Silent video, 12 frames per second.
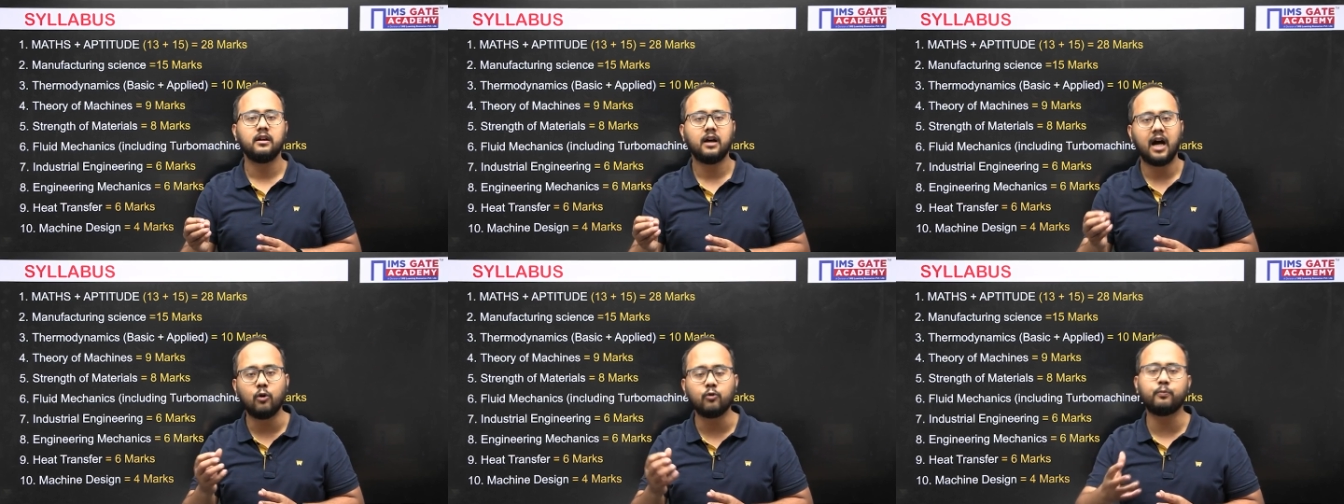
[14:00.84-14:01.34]

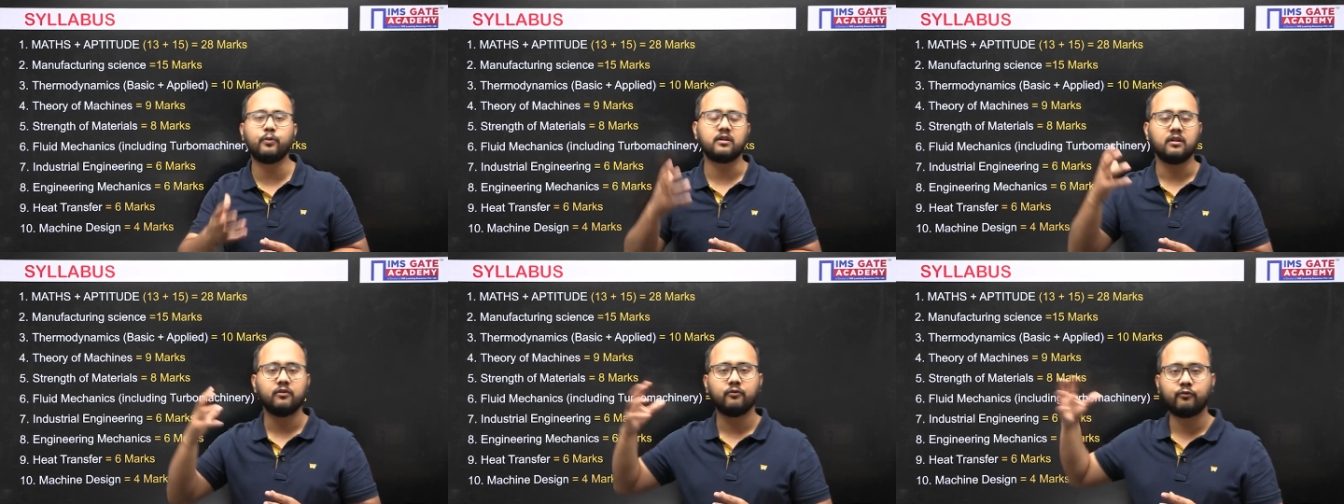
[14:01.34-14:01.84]
output
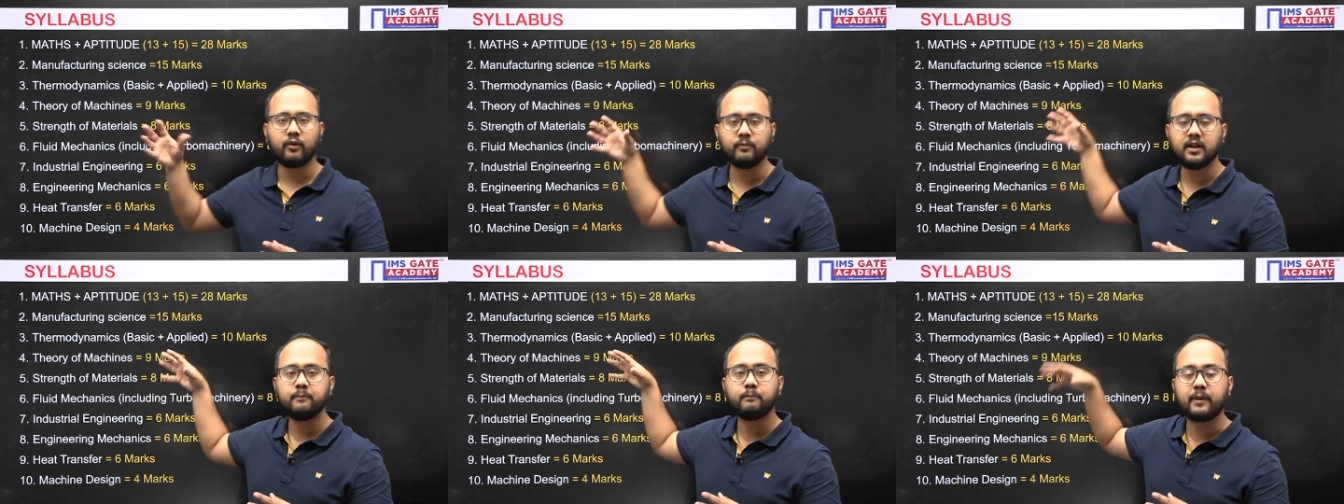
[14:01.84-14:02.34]
from
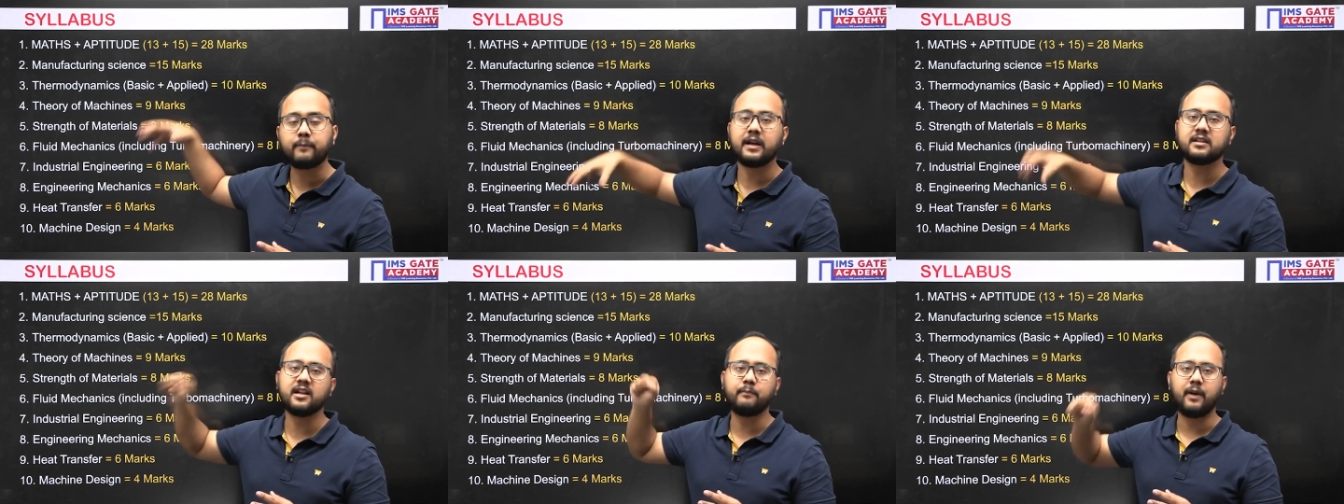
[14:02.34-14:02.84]
the
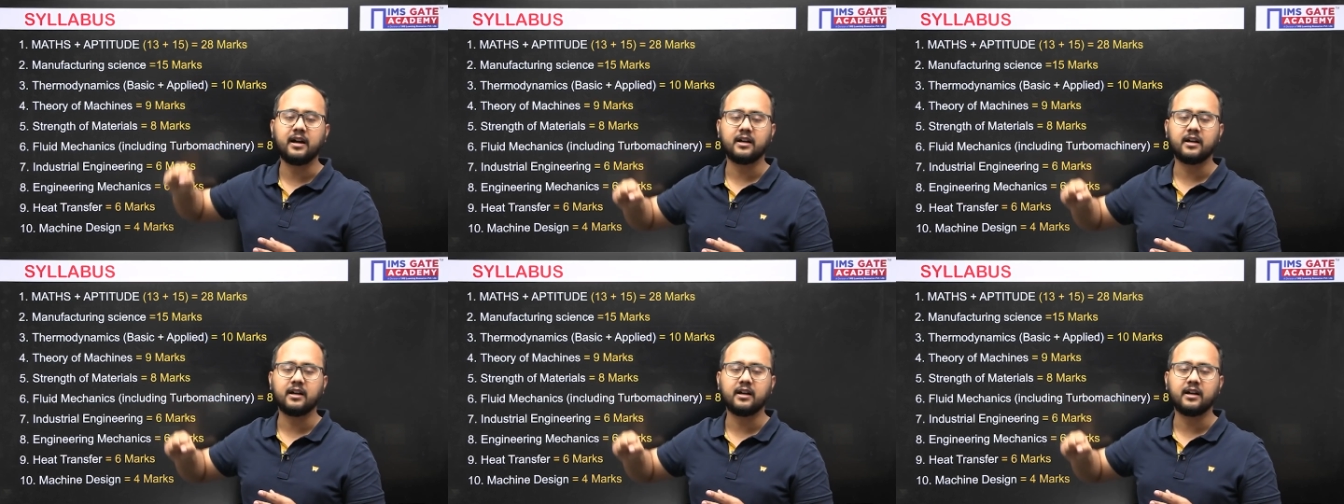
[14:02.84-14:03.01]
preparation part.